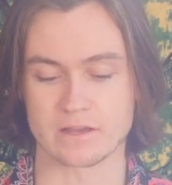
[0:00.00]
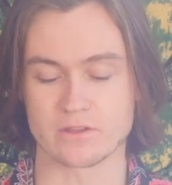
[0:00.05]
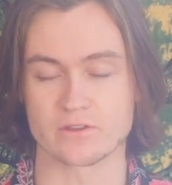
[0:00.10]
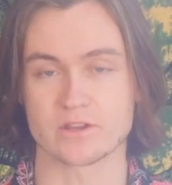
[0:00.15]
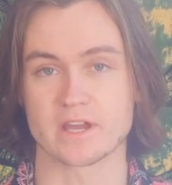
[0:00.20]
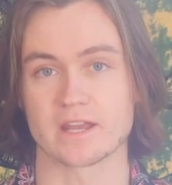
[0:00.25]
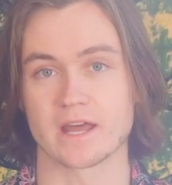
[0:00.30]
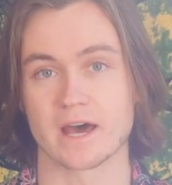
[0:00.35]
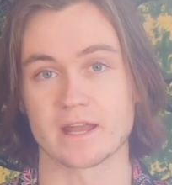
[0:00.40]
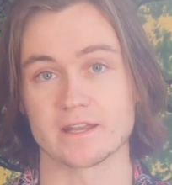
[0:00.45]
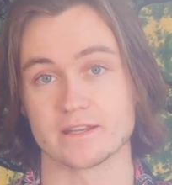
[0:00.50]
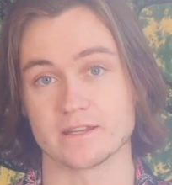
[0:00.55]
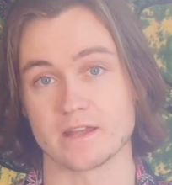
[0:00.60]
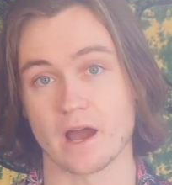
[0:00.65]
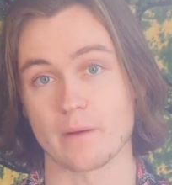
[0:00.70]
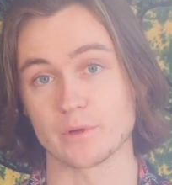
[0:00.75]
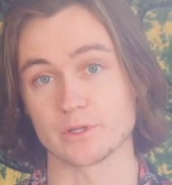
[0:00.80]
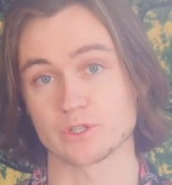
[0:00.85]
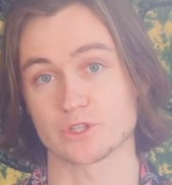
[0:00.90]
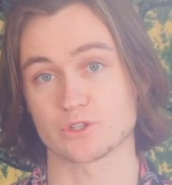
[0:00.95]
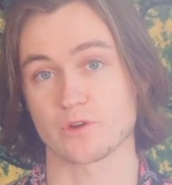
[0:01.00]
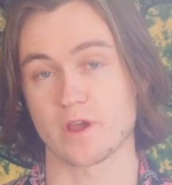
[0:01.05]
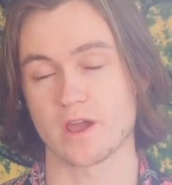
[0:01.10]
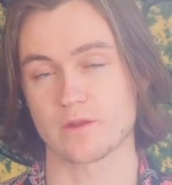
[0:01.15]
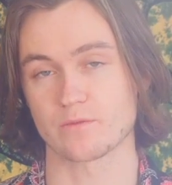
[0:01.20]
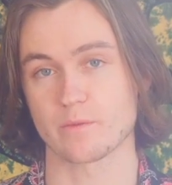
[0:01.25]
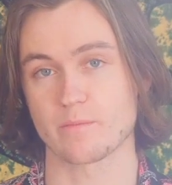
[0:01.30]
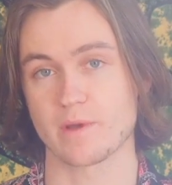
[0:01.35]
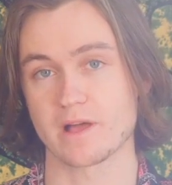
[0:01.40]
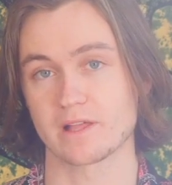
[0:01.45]
You cannot double
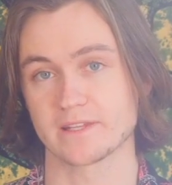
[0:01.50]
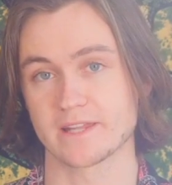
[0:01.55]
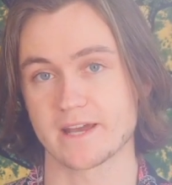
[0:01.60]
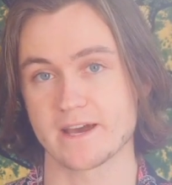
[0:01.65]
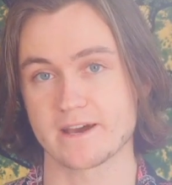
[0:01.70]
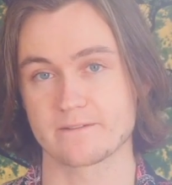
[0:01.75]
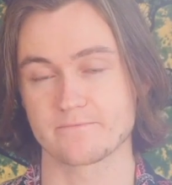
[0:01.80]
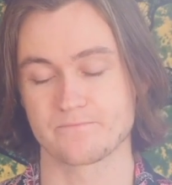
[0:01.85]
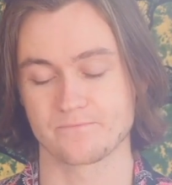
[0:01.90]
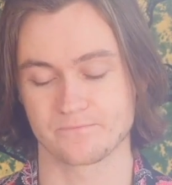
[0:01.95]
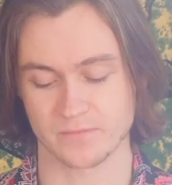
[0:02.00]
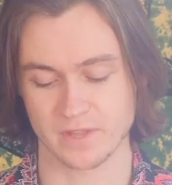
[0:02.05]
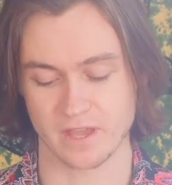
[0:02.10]
strand rappel down.